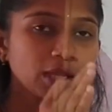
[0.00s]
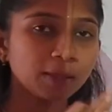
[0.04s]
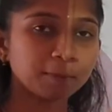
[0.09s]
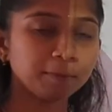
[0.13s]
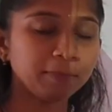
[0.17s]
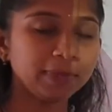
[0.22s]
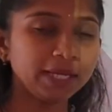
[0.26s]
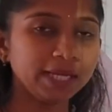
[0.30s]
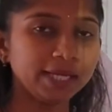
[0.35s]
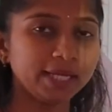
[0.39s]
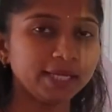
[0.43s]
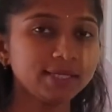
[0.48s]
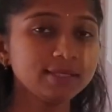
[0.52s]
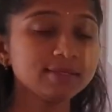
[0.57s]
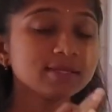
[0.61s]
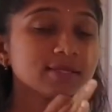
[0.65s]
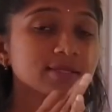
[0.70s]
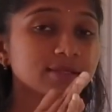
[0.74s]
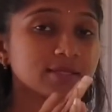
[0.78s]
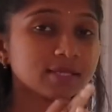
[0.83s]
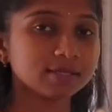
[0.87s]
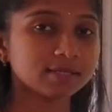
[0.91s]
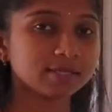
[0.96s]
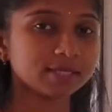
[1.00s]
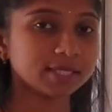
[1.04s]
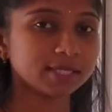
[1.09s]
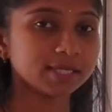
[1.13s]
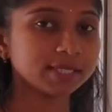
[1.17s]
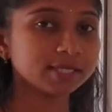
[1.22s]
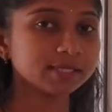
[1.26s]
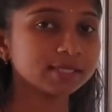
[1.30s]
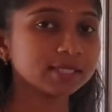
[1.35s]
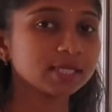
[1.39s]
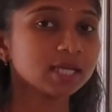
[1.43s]
Means this
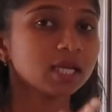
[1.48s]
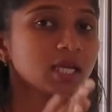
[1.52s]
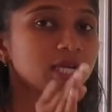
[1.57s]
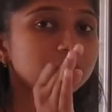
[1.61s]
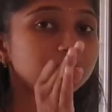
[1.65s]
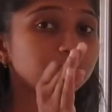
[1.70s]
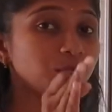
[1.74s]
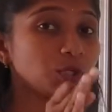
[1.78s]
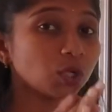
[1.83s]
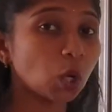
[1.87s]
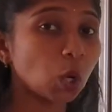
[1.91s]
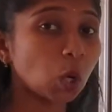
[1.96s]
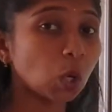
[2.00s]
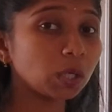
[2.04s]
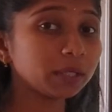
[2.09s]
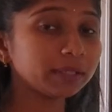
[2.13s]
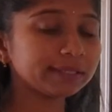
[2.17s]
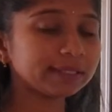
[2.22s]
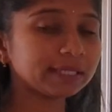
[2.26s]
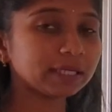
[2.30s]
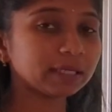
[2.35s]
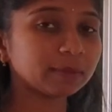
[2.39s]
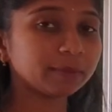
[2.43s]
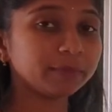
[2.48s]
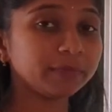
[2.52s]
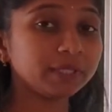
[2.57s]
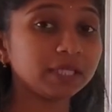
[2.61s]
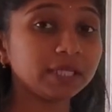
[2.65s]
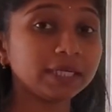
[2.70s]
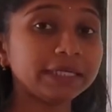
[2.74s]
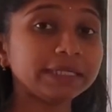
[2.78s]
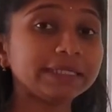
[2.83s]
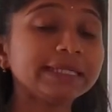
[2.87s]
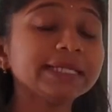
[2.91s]
is
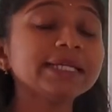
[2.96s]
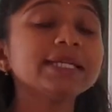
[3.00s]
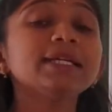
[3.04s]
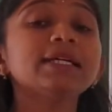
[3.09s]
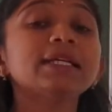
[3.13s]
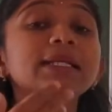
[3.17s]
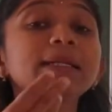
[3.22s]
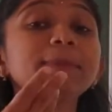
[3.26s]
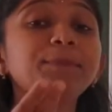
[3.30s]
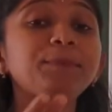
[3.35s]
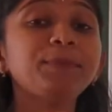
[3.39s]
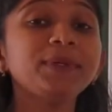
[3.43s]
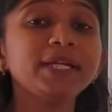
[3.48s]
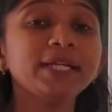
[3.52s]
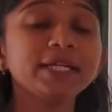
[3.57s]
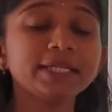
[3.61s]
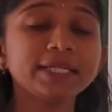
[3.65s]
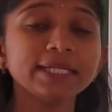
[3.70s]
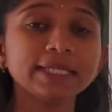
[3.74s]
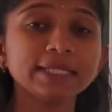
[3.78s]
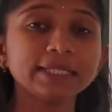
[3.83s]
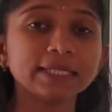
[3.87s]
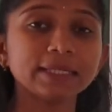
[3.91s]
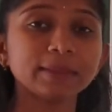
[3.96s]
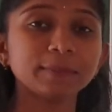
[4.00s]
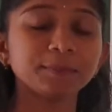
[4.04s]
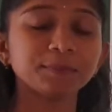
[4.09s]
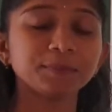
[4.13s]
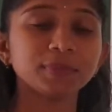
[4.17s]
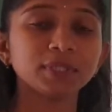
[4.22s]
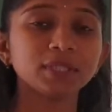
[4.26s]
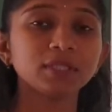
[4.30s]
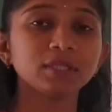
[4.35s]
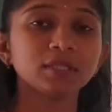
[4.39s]
non-terminating repeating
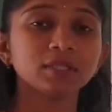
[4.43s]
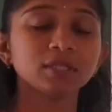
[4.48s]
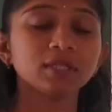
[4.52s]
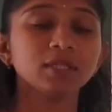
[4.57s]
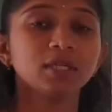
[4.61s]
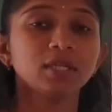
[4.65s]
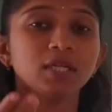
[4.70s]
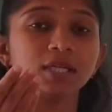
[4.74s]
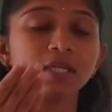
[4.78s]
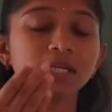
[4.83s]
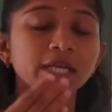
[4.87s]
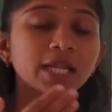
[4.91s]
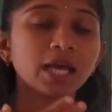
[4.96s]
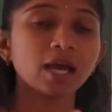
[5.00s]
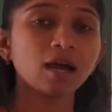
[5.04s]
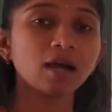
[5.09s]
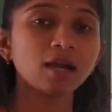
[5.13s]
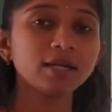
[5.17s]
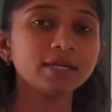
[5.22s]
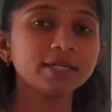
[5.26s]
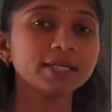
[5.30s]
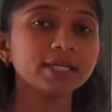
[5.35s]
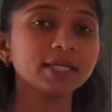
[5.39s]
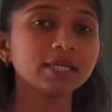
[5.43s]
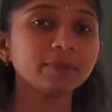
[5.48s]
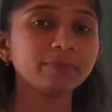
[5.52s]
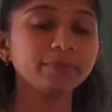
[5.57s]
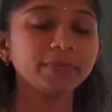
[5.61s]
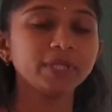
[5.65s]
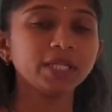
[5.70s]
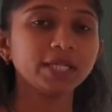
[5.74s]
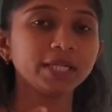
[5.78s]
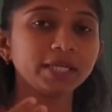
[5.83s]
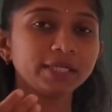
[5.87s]
number.
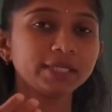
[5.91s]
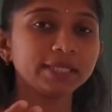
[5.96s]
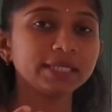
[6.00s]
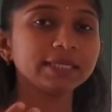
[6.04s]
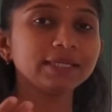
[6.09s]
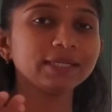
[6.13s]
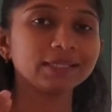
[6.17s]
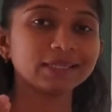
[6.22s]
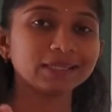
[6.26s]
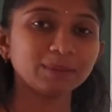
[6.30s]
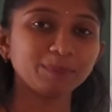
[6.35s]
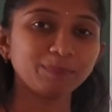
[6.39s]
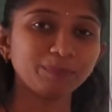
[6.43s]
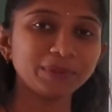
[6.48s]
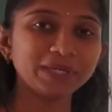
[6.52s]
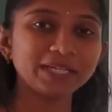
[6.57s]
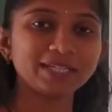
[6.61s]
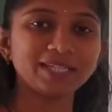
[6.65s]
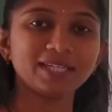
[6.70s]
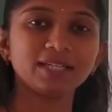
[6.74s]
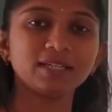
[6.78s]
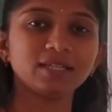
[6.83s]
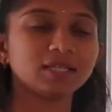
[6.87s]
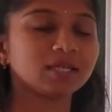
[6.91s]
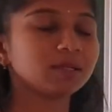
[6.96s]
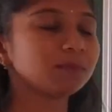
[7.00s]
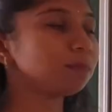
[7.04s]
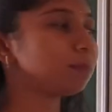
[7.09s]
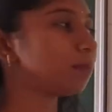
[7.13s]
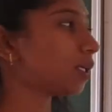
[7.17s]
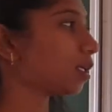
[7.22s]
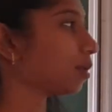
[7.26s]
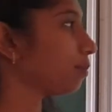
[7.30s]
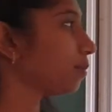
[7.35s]
Non-terminating repeating
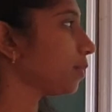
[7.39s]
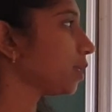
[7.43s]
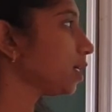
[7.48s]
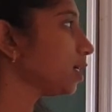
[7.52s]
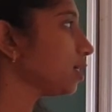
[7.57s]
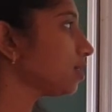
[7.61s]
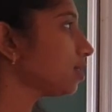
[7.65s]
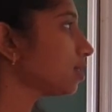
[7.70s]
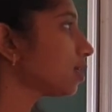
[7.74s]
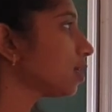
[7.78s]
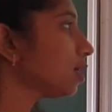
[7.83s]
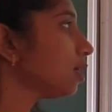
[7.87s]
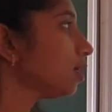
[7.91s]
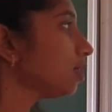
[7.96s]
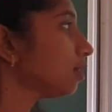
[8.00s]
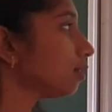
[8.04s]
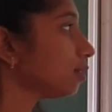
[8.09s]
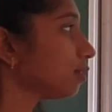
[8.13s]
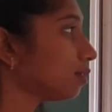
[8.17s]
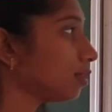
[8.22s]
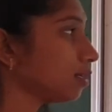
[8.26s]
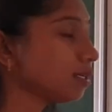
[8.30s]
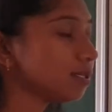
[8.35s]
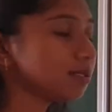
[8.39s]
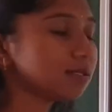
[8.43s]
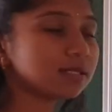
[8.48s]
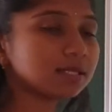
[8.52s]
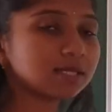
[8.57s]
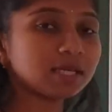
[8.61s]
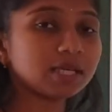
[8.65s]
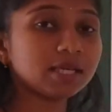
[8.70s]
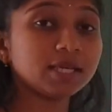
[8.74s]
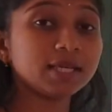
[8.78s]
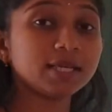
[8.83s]
number means this
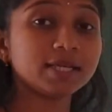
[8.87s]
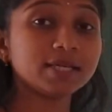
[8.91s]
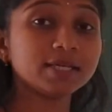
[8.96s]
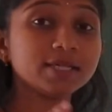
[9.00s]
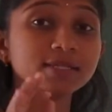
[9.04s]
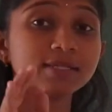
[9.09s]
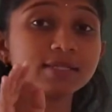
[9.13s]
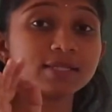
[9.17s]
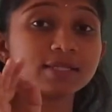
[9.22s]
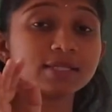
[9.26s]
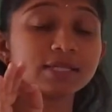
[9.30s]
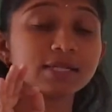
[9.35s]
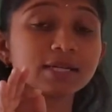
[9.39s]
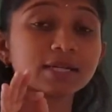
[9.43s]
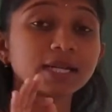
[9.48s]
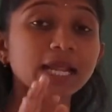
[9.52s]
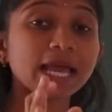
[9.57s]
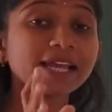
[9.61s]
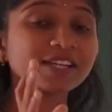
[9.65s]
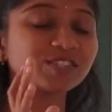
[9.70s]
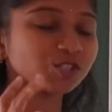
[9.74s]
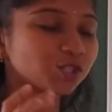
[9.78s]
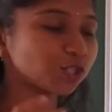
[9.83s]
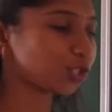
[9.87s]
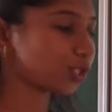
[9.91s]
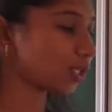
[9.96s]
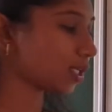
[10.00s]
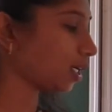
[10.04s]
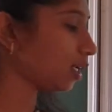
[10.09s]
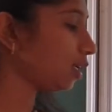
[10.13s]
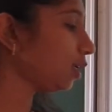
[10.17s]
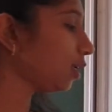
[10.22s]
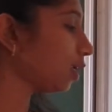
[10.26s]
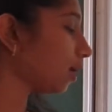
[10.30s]
is
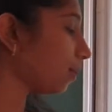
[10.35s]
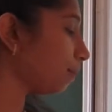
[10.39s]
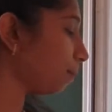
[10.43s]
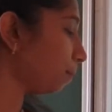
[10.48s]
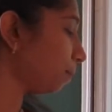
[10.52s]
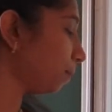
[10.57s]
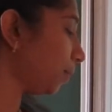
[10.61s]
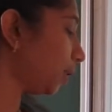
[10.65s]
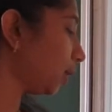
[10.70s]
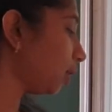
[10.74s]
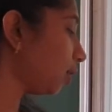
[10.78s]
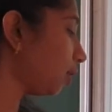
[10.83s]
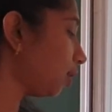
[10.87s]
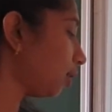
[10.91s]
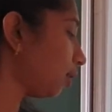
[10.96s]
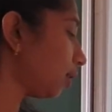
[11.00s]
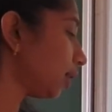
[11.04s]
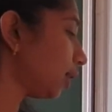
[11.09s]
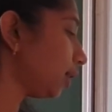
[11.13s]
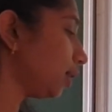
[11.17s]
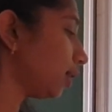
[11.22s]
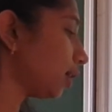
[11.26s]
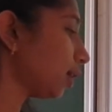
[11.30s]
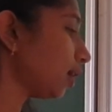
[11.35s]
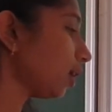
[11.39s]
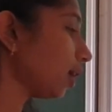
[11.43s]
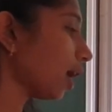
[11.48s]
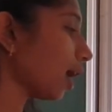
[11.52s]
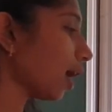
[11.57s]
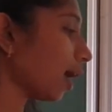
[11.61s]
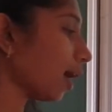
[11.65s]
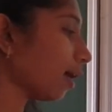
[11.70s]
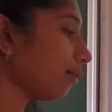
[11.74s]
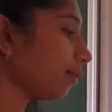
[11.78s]
rational number. Here I
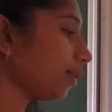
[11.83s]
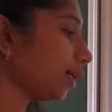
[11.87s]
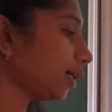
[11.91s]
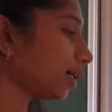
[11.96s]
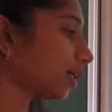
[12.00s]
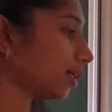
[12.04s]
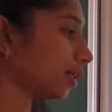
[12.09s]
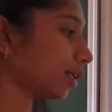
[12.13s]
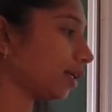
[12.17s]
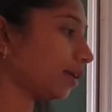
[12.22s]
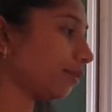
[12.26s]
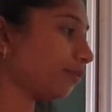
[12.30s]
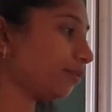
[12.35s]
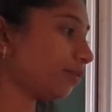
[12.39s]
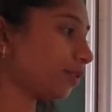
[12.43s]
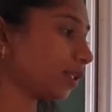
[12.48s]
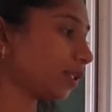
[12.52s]
have it.